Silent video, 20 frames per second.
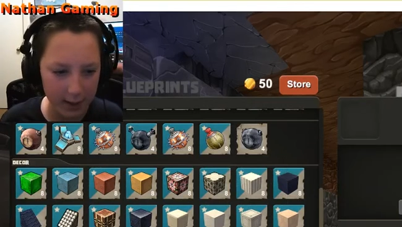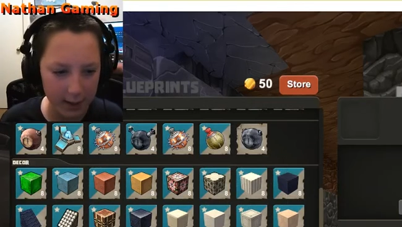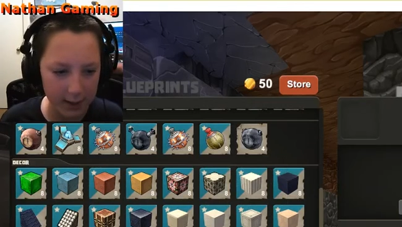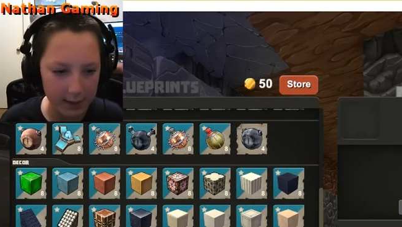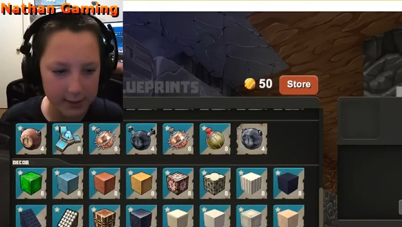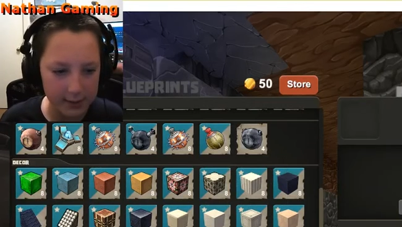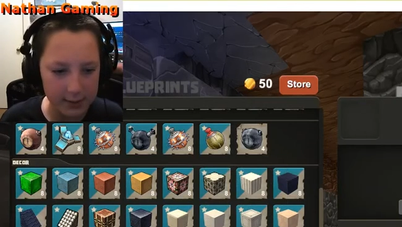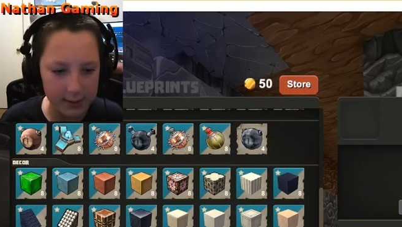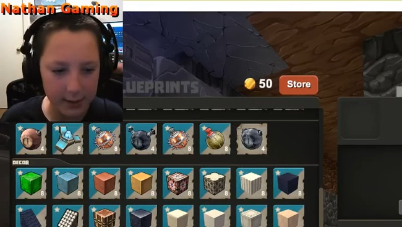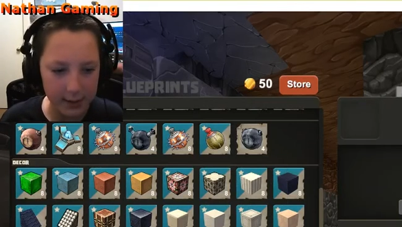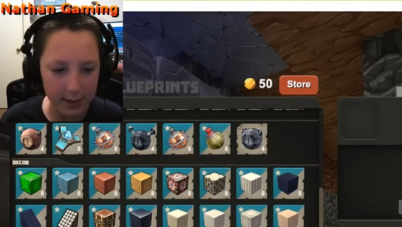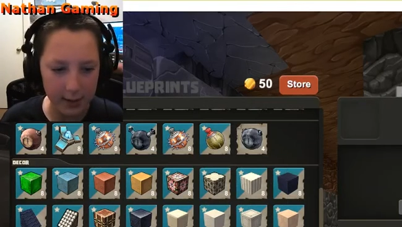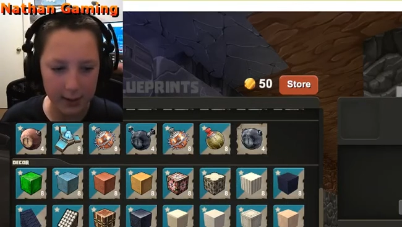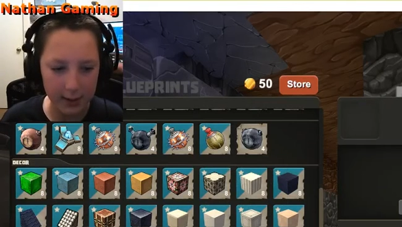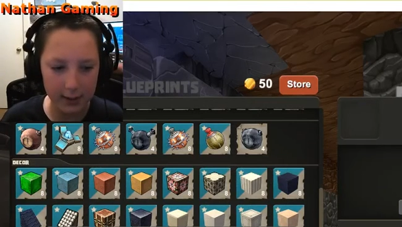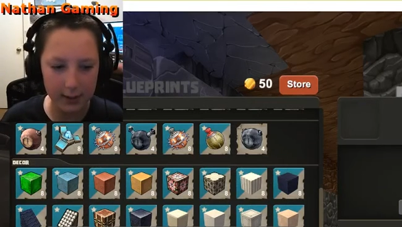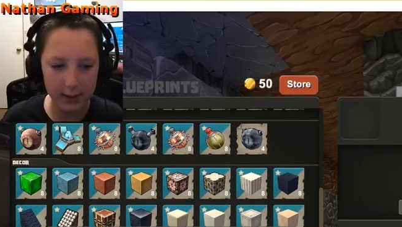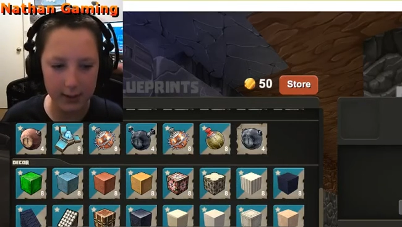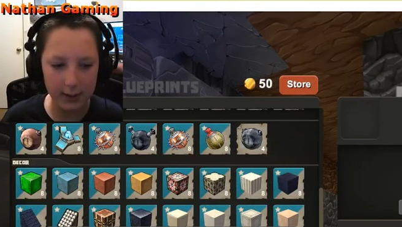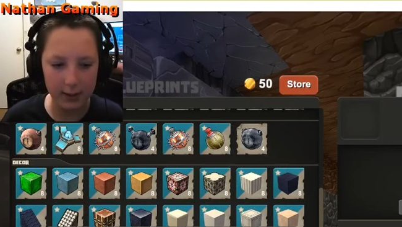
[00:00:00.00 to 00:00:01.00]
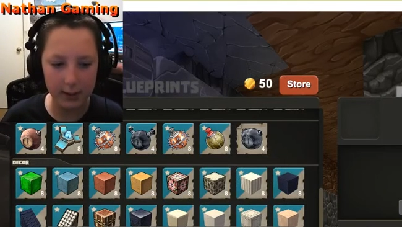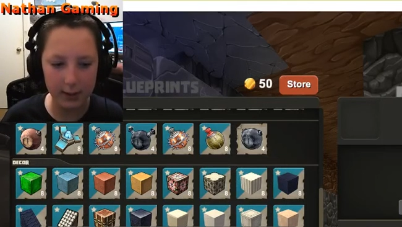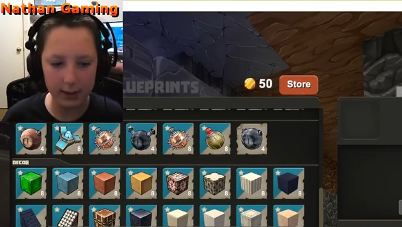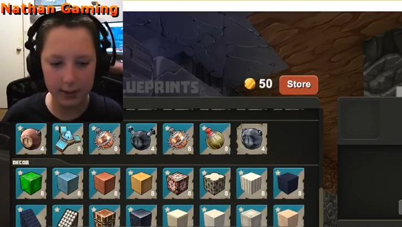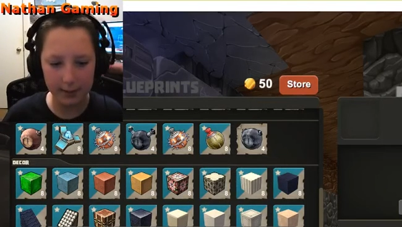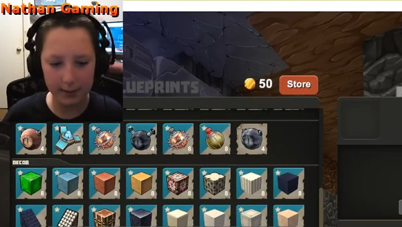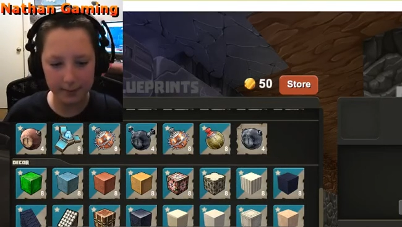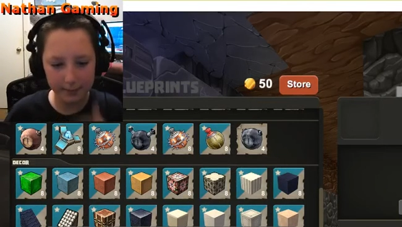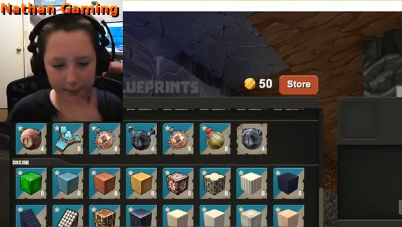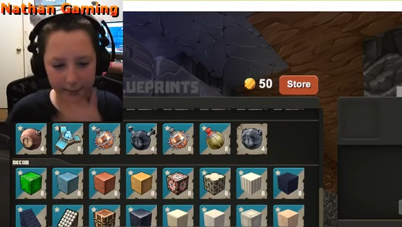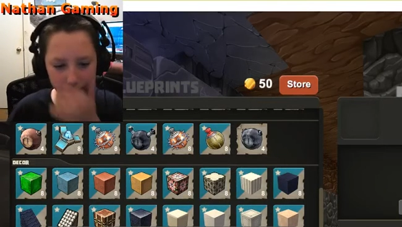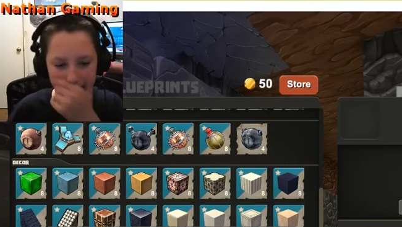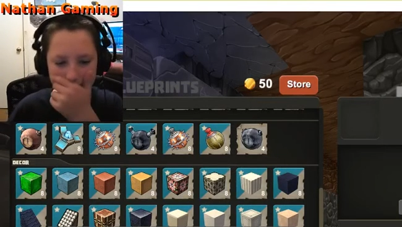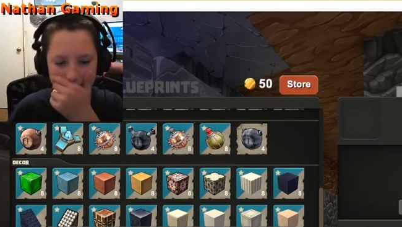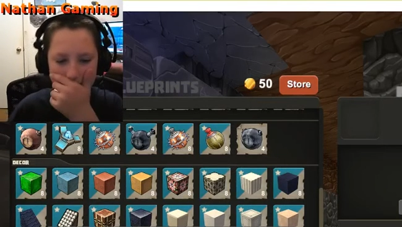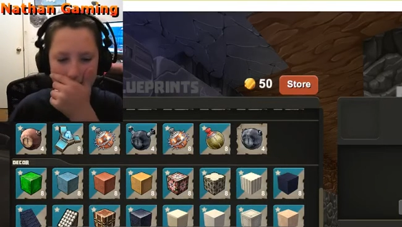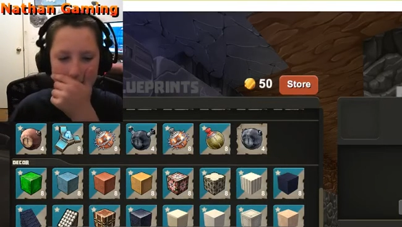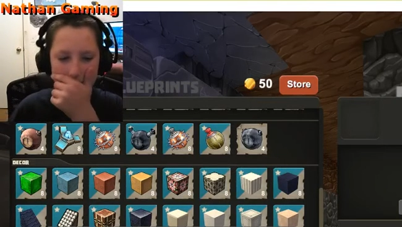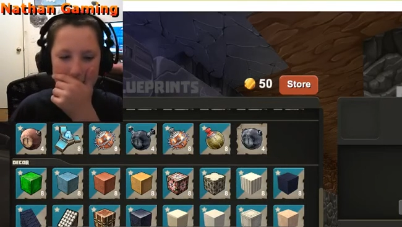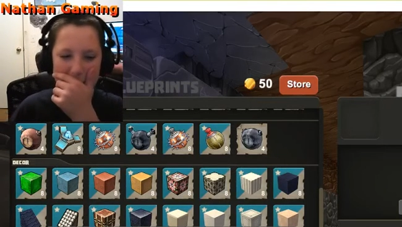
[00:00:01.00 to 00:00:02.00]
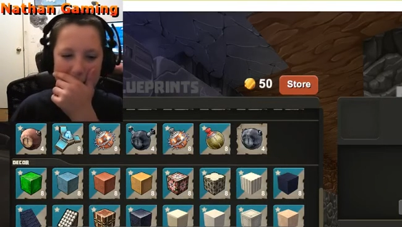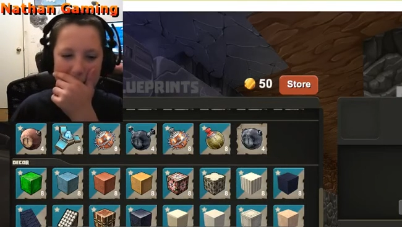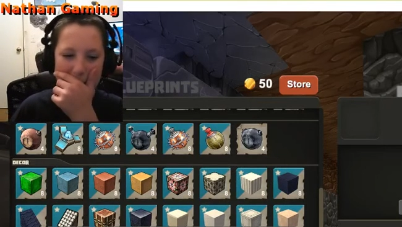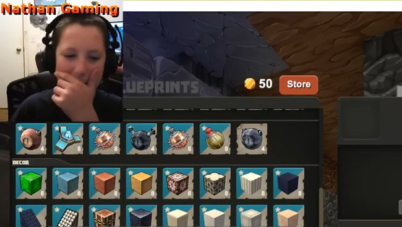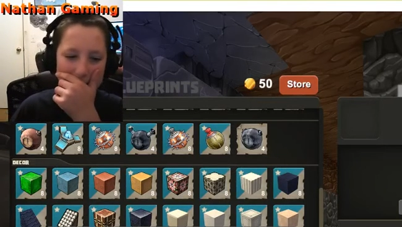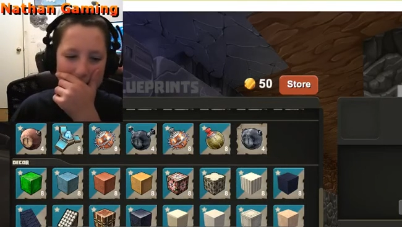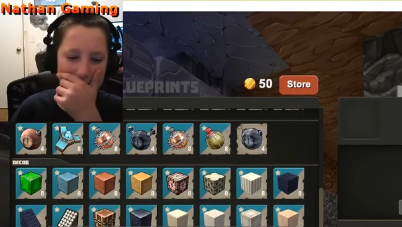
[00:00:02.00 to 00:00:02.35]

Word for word: Blue. Um, color. Um. Yeah.